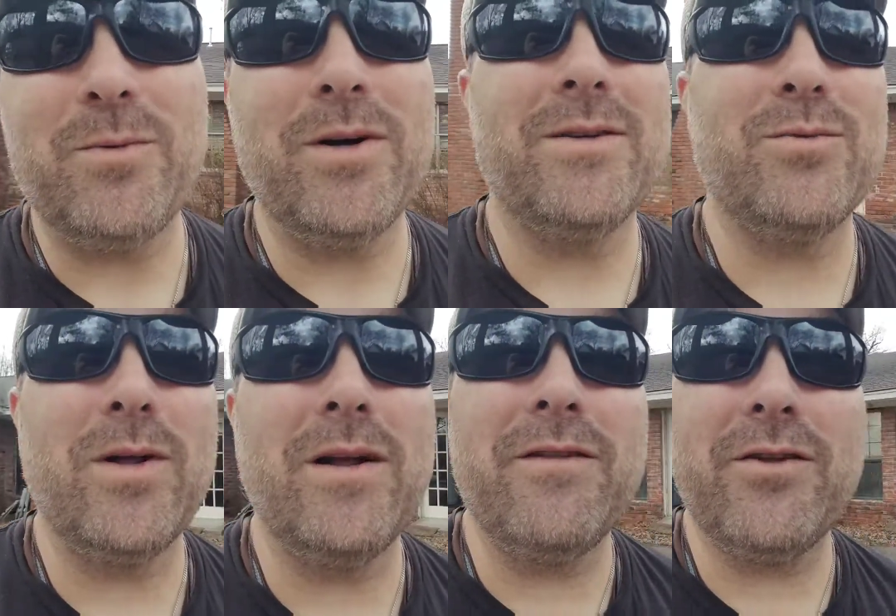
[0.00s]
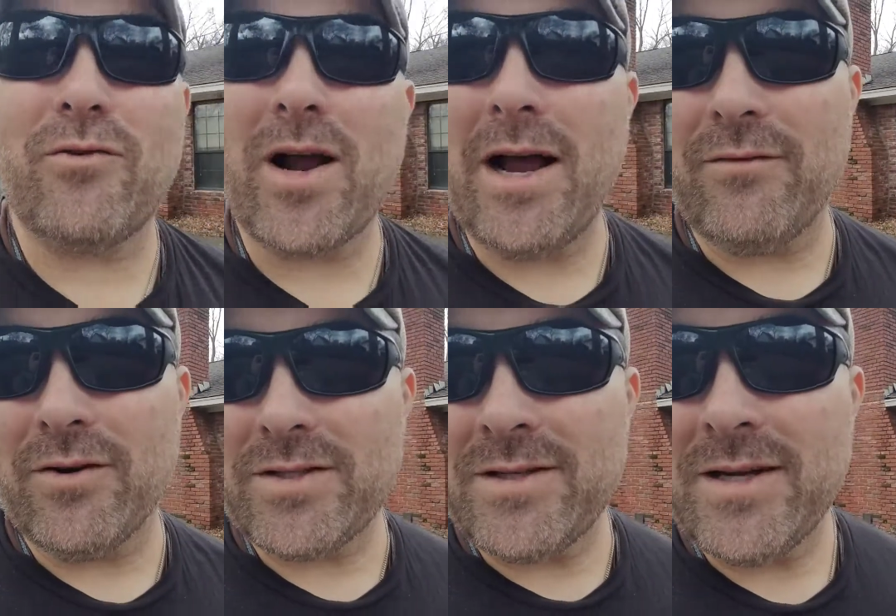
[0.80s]
was one of the
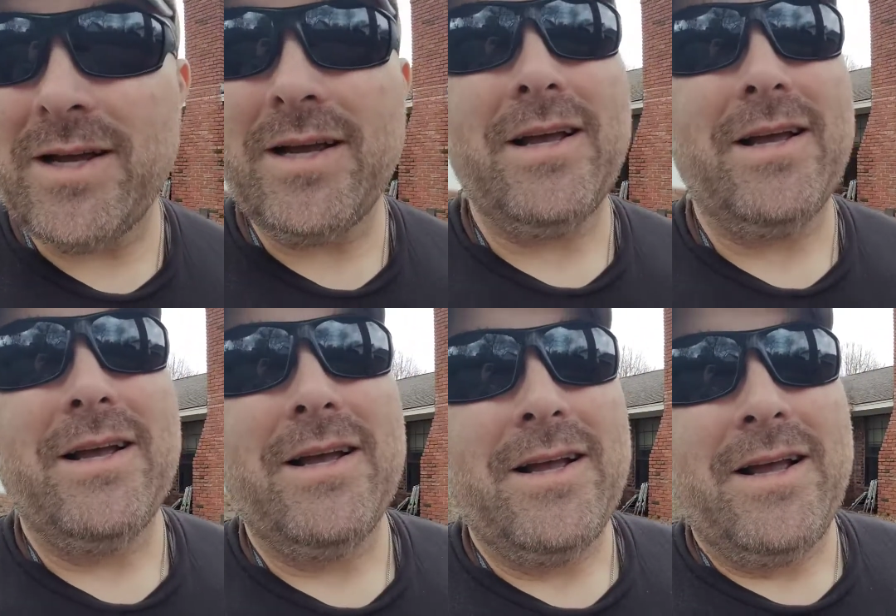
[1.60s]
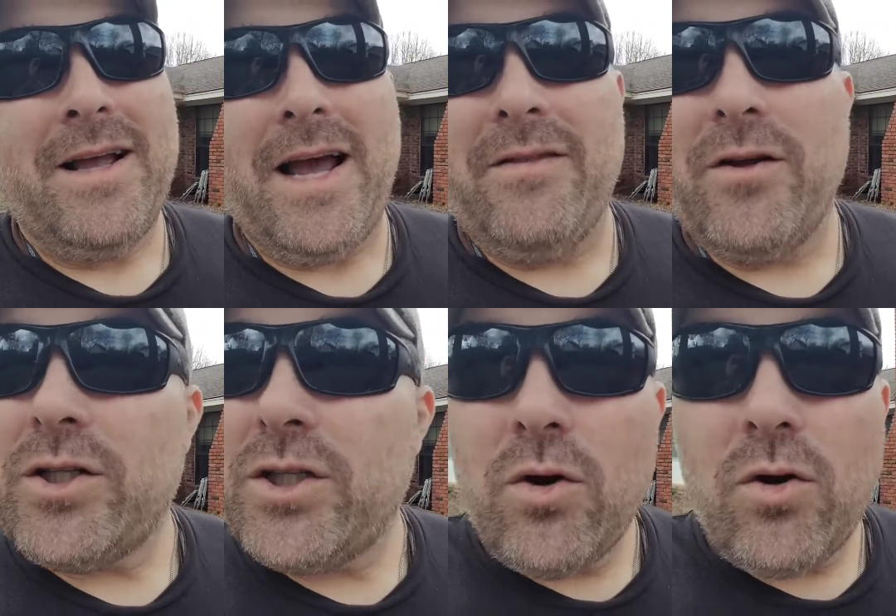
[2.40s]
drivers, and they're
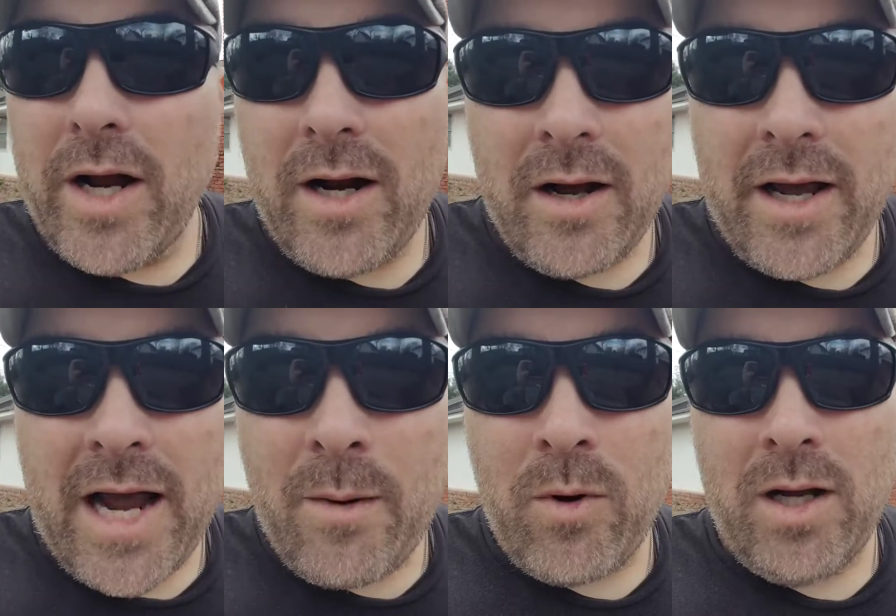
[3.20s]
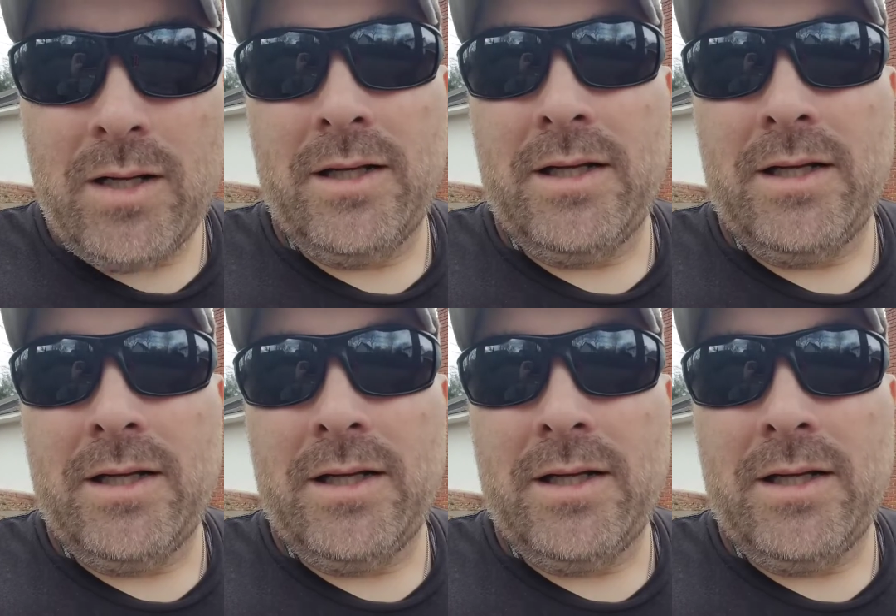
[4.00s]
so great on camera.